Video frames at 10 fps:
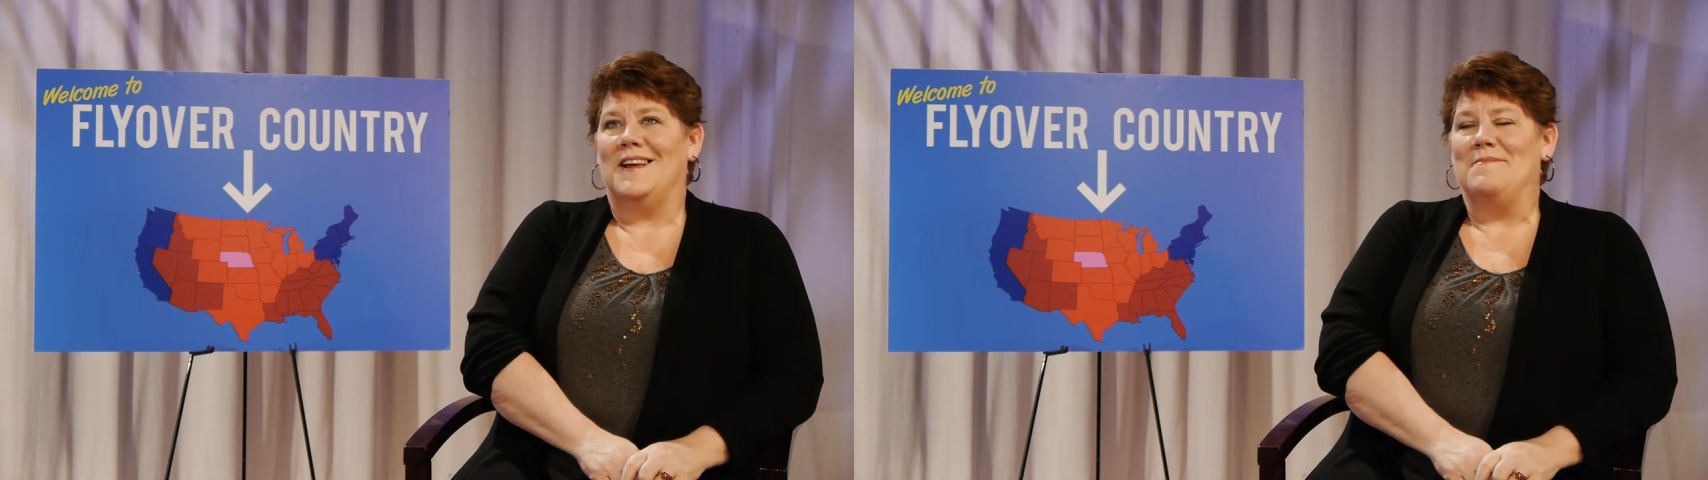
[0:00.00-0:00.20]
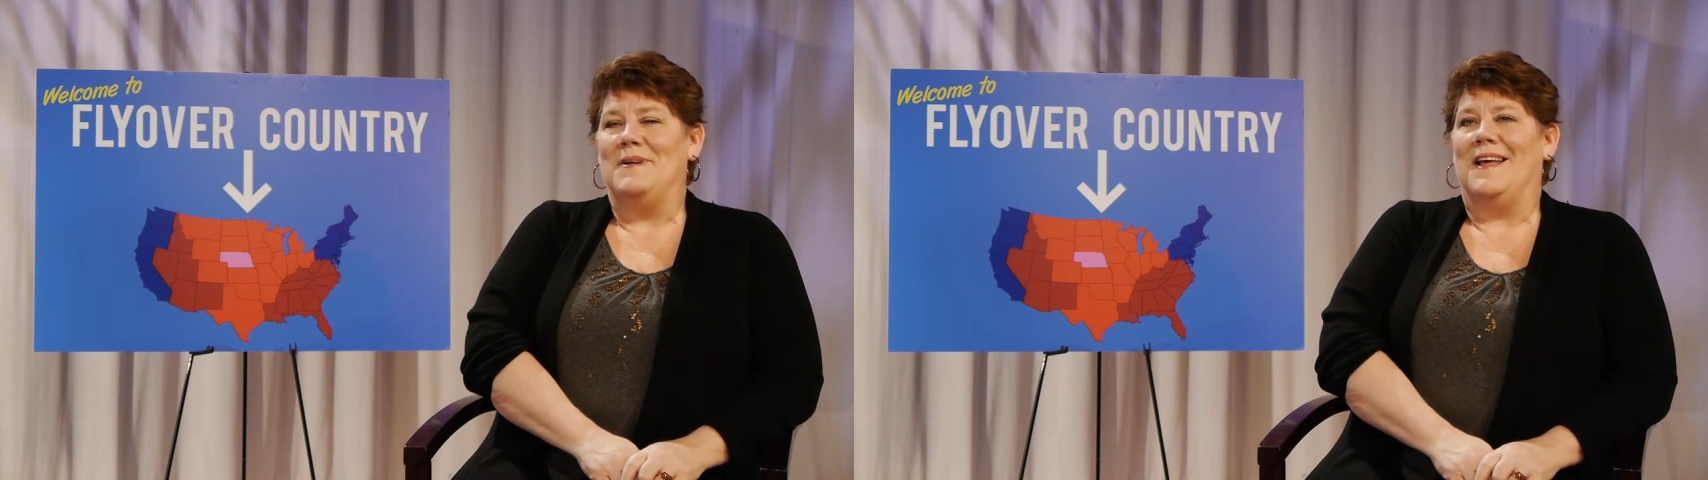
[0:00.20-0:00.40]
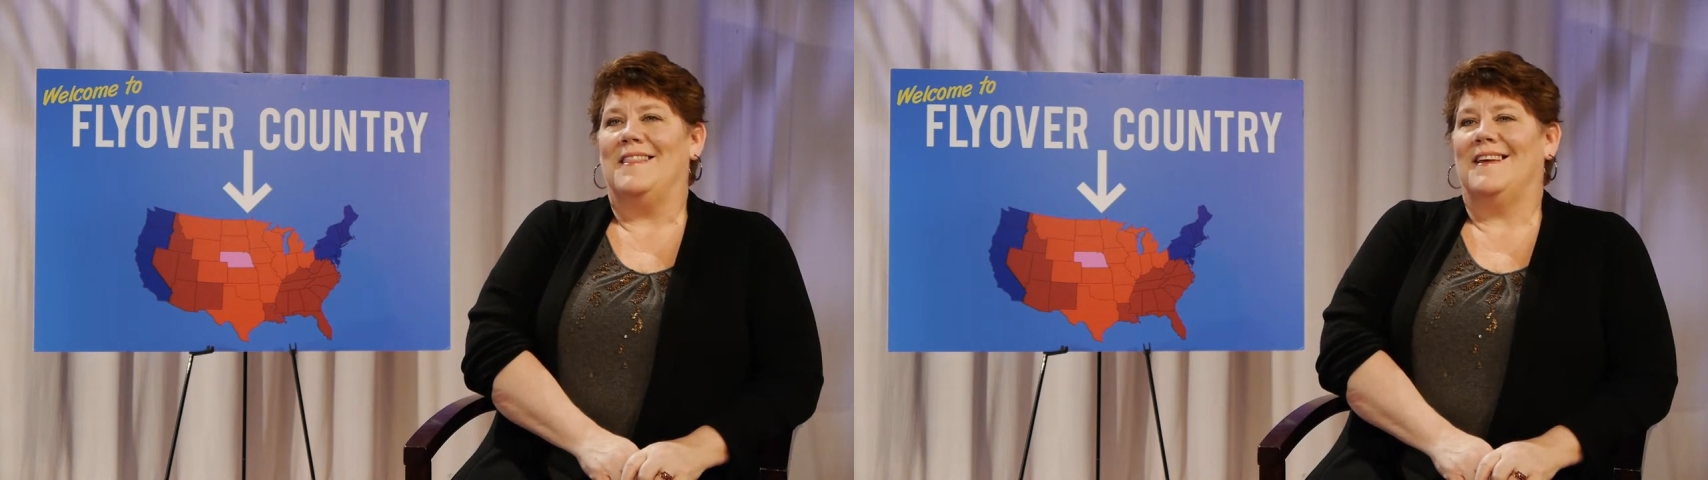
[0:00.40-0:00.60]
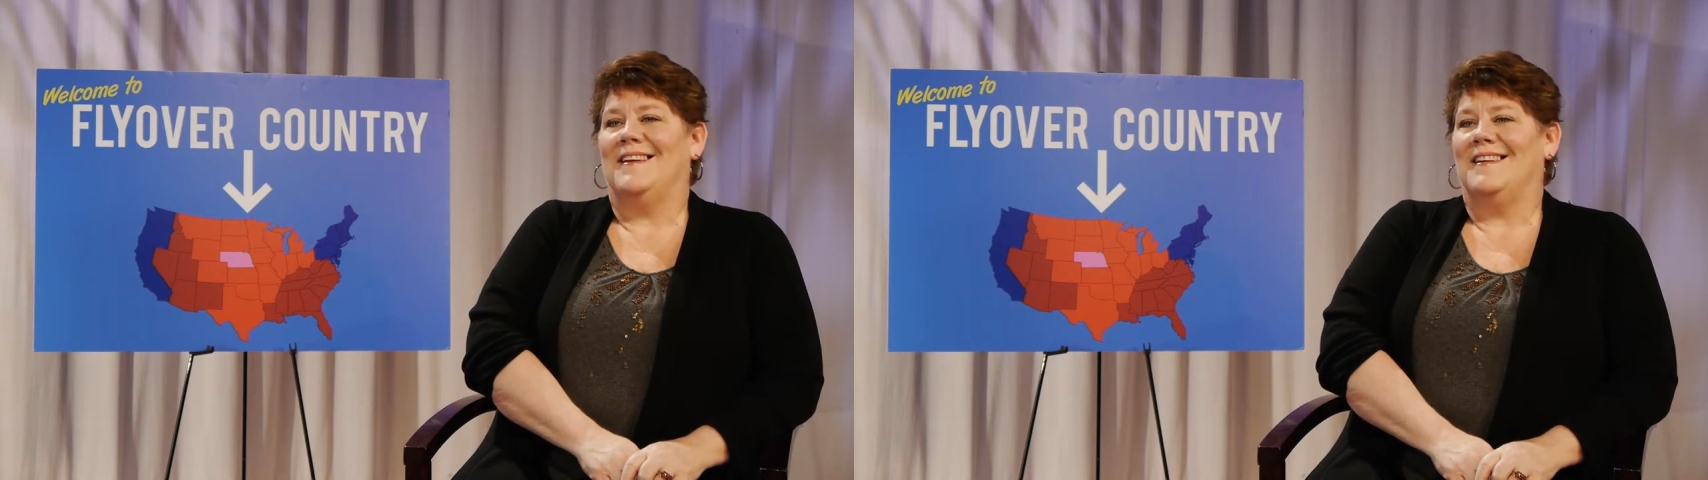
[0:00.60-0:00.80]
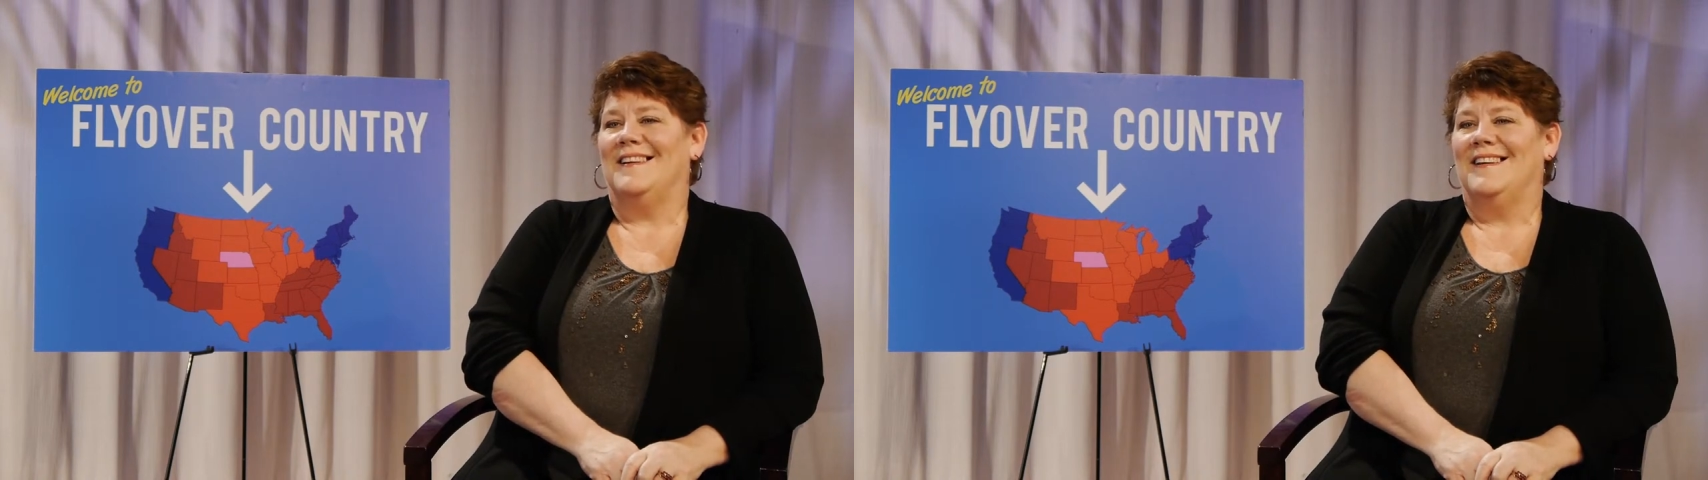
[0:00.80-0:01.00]
I mean, I
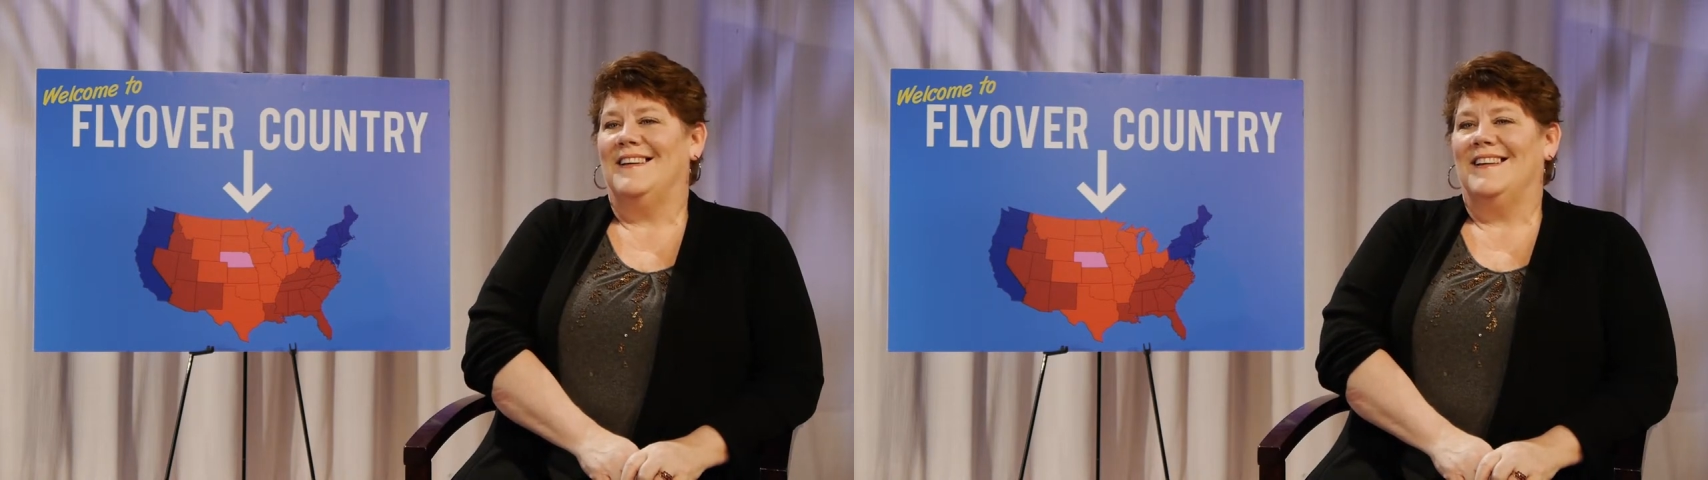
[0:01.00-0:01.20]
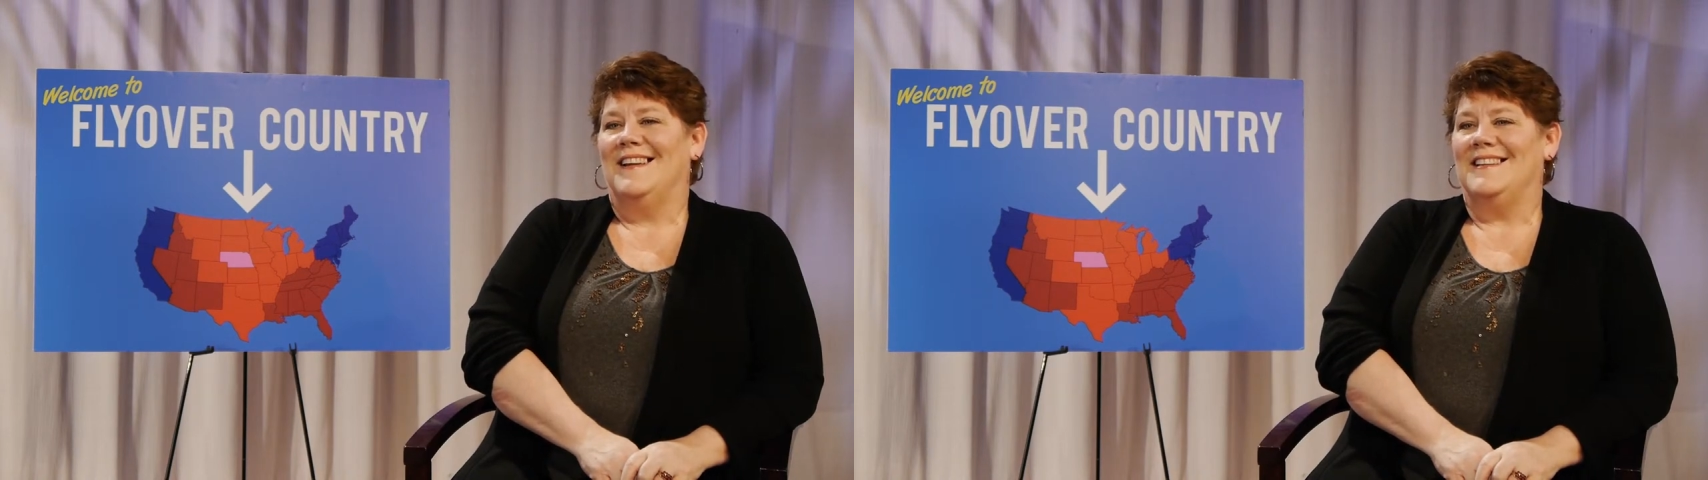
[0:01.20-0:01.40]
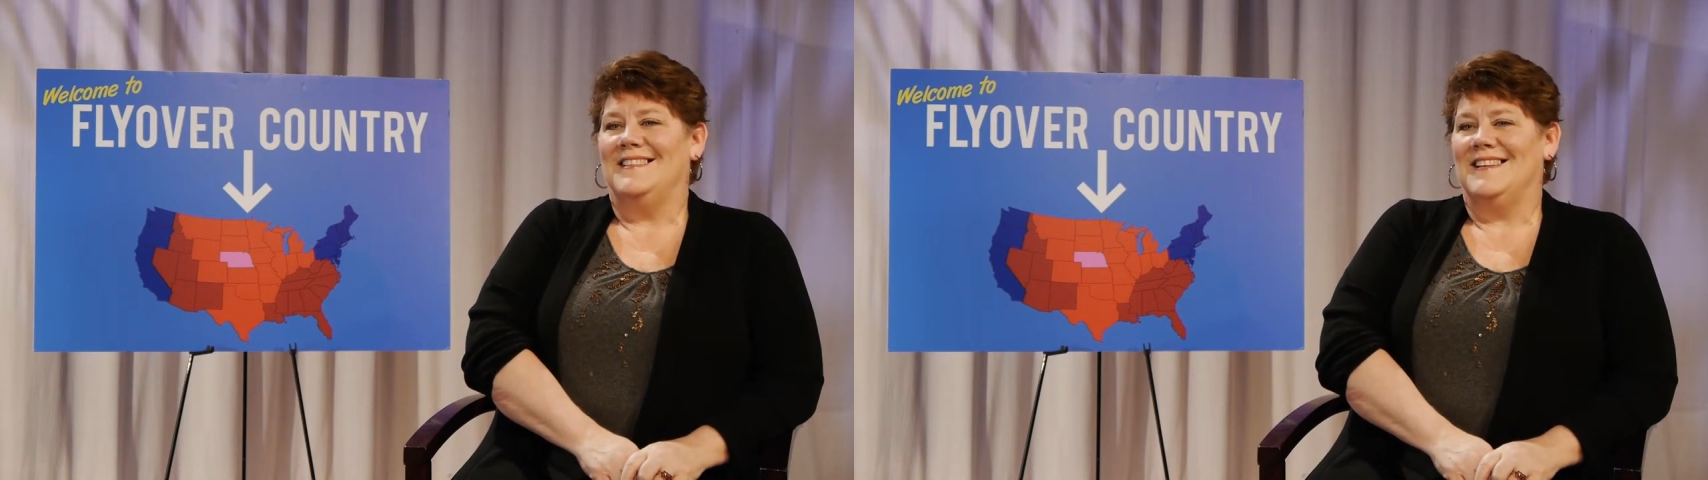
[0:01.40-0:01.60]
think it's